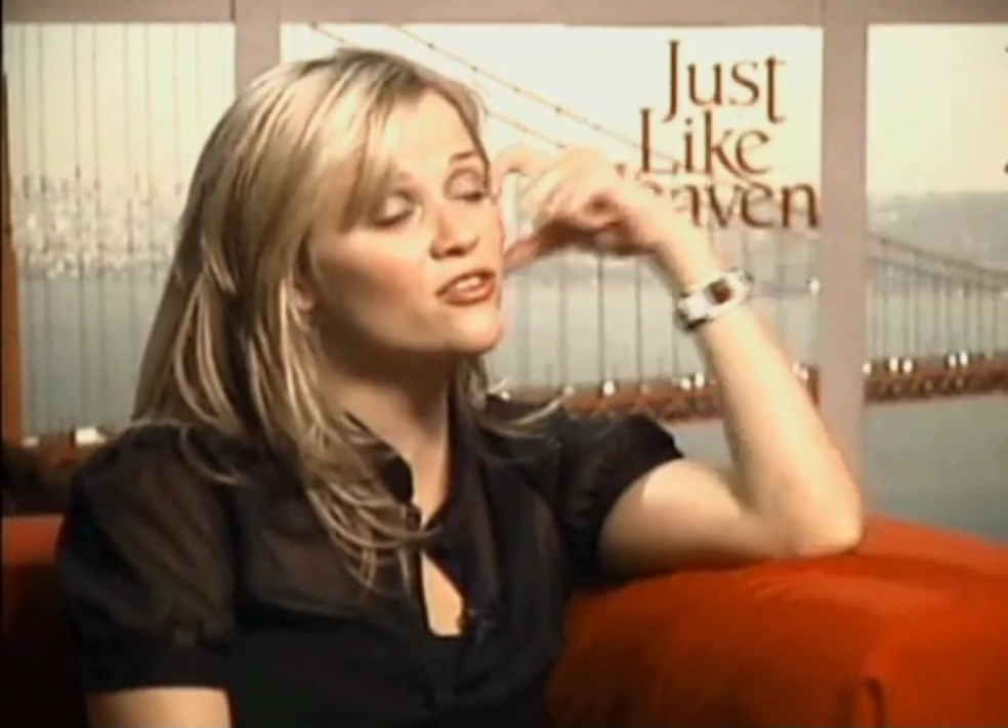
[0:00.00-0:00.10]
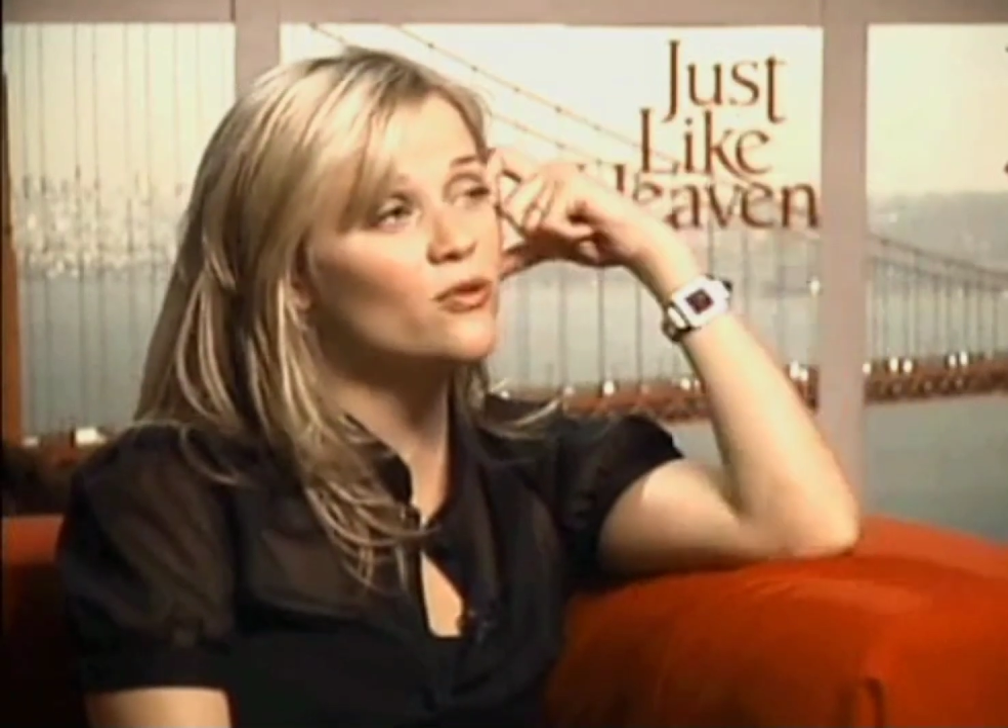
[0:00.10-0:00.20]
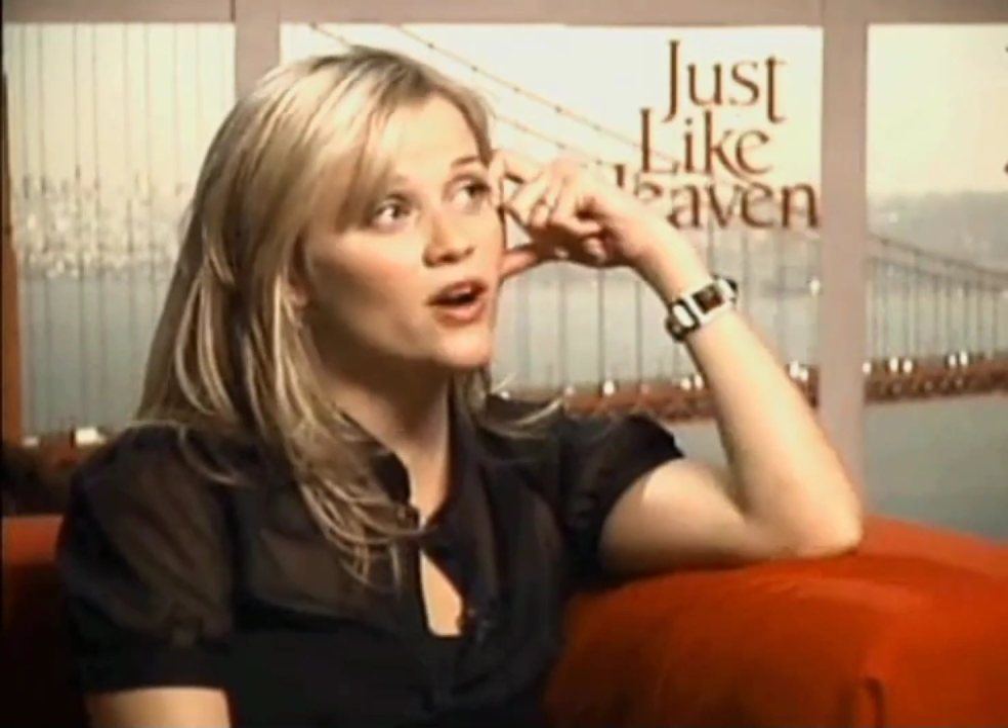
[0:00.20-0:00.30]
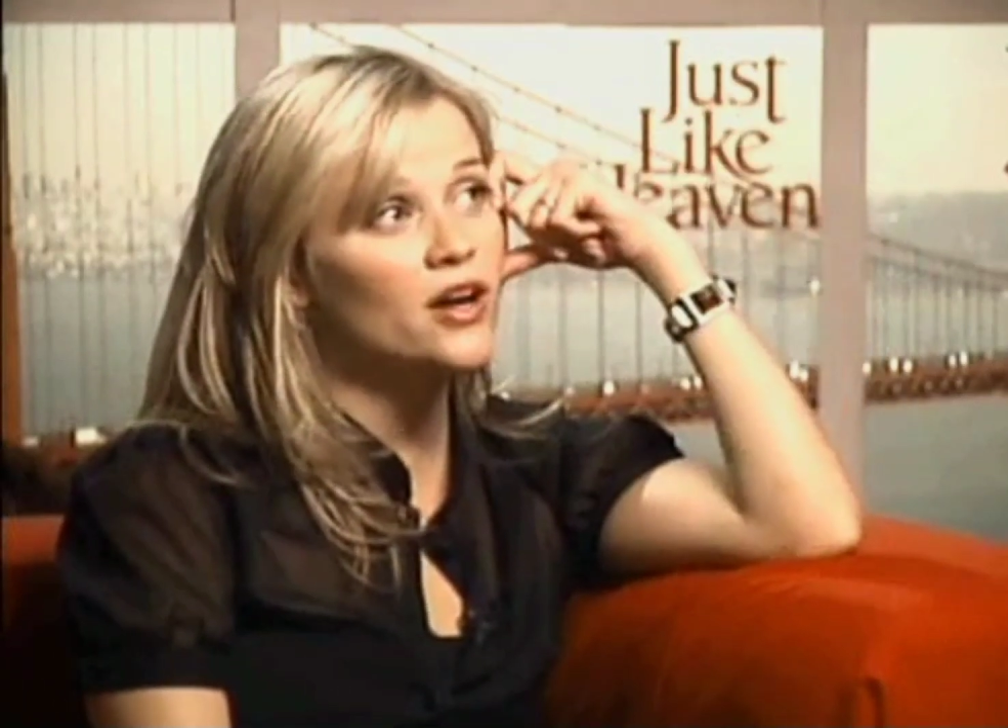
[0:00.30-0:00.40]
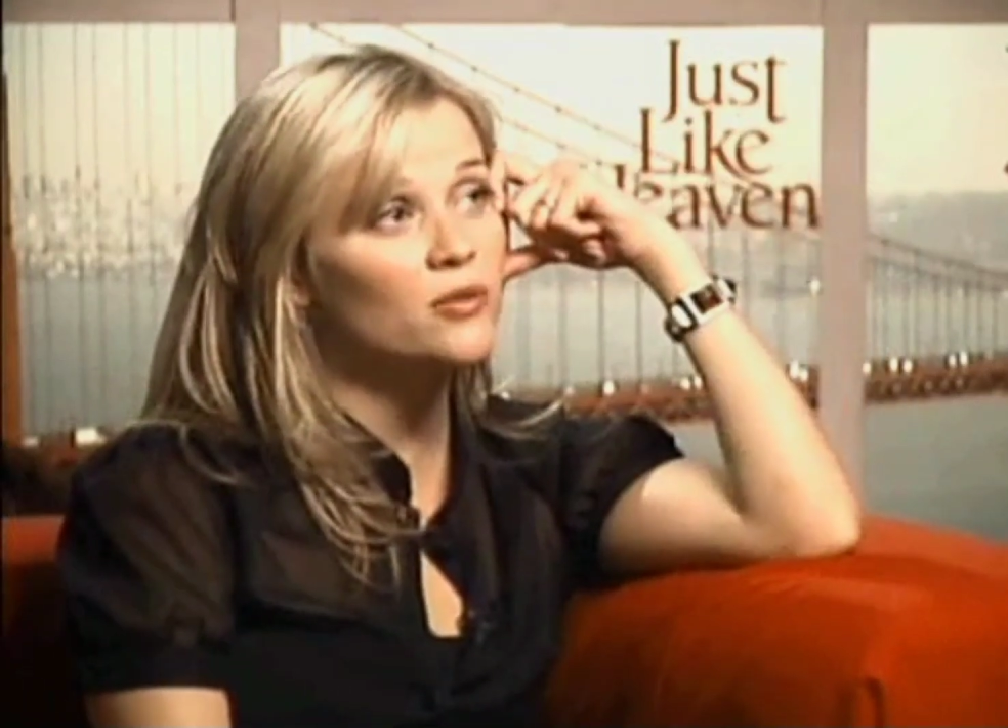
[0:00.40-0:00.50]

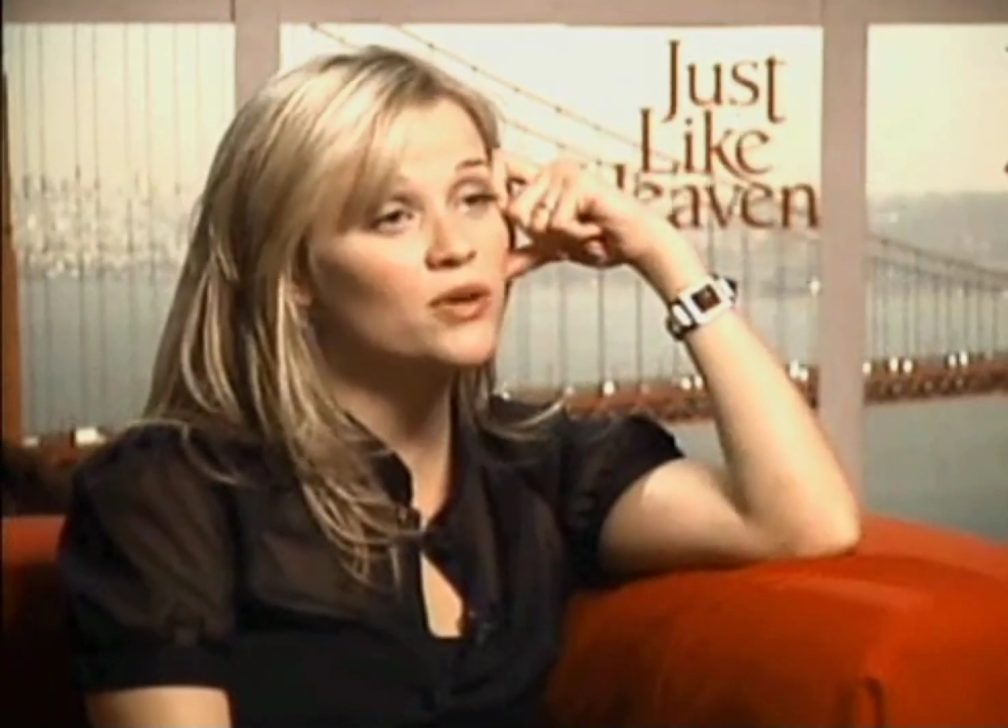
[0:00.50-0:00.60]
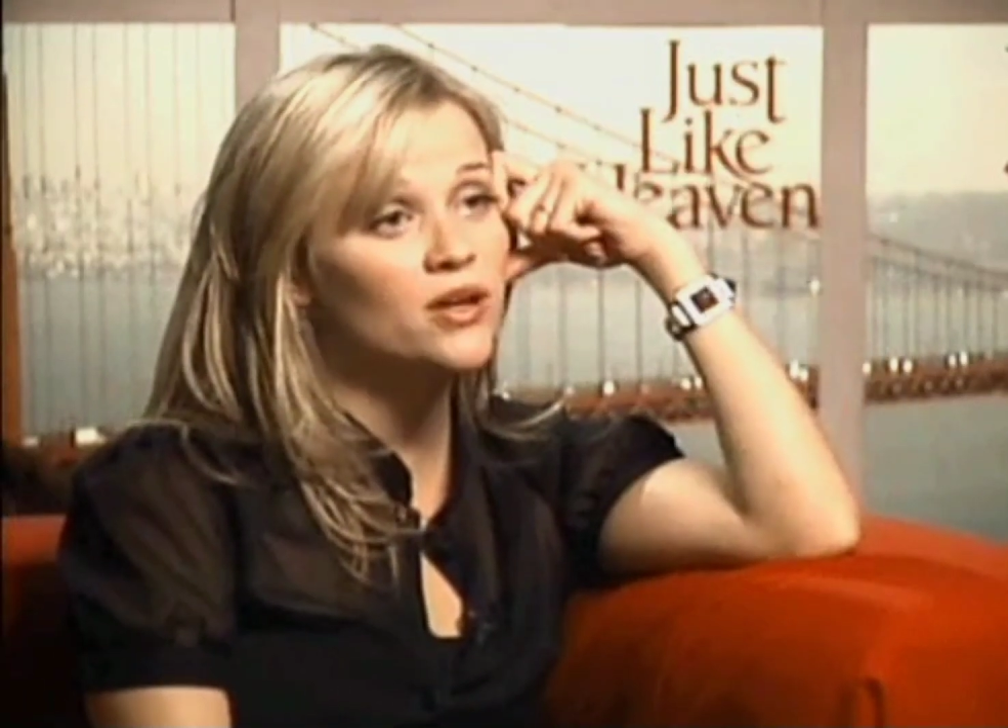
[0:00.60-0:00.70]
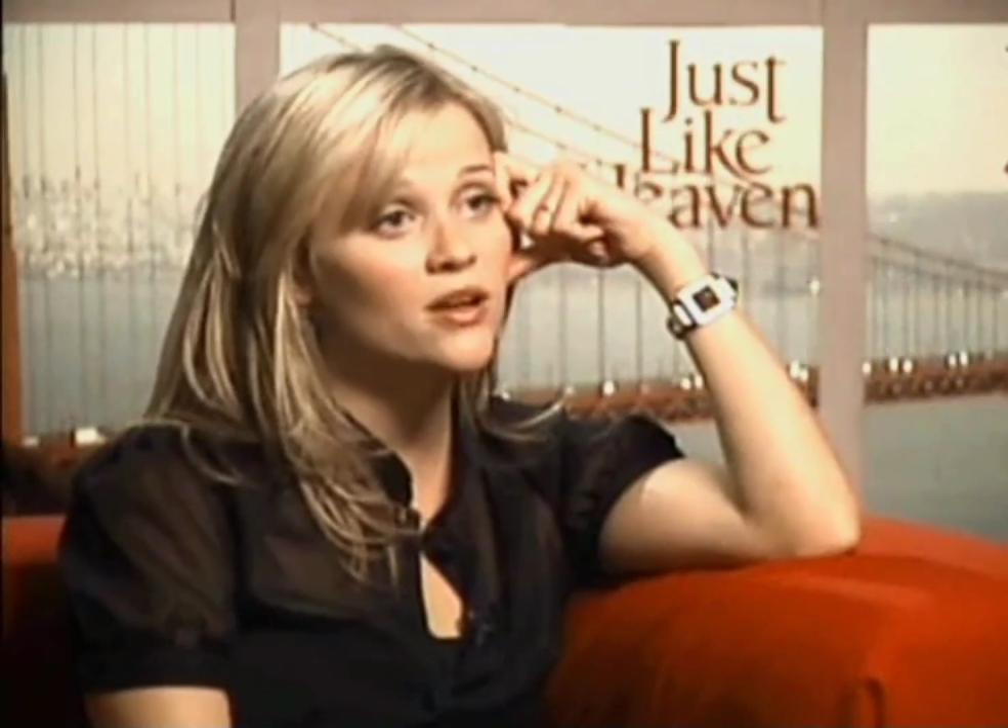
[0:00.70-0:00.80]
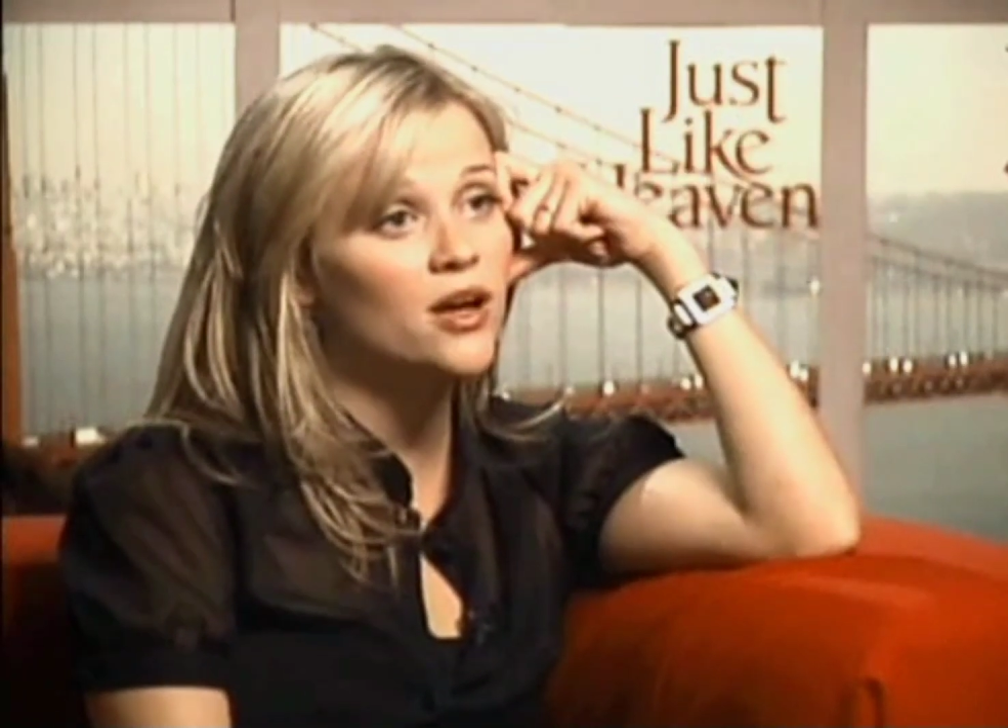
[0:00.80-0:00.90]
so I'd been